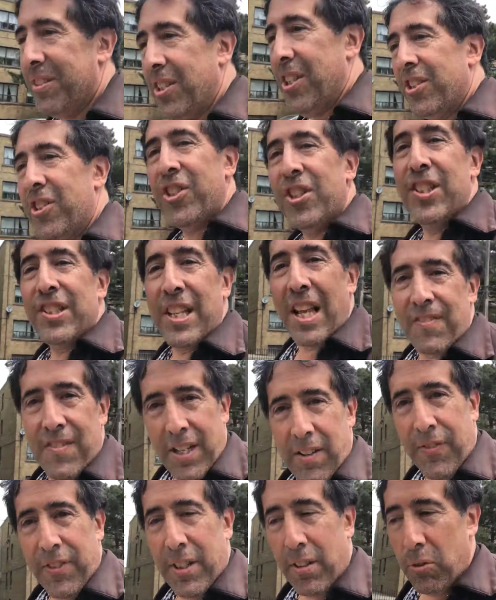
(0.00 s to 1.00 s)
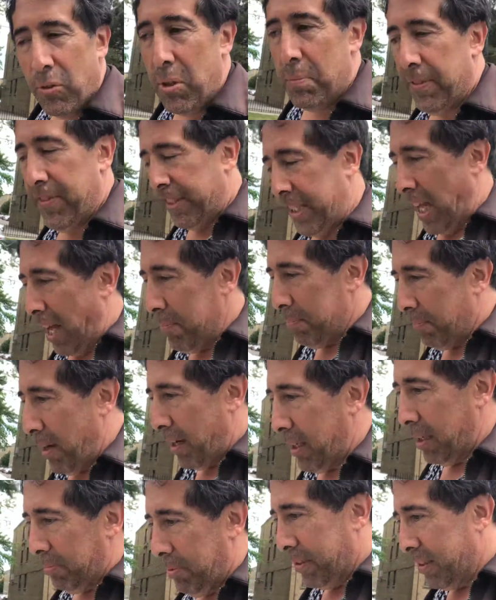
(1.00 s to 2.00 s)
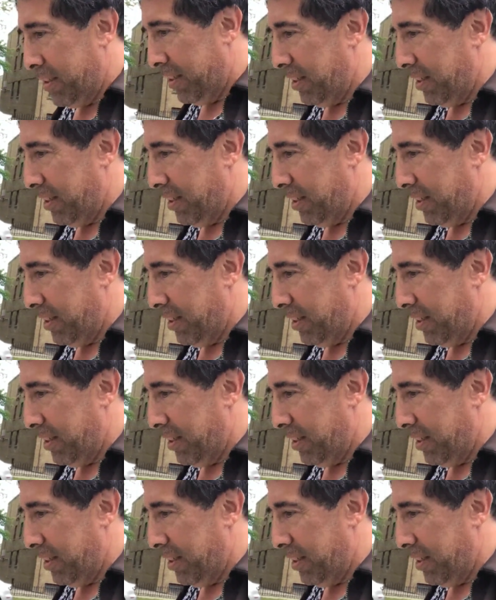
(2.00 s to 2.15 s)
She's saving up for the Louis Vuitton pocketbook.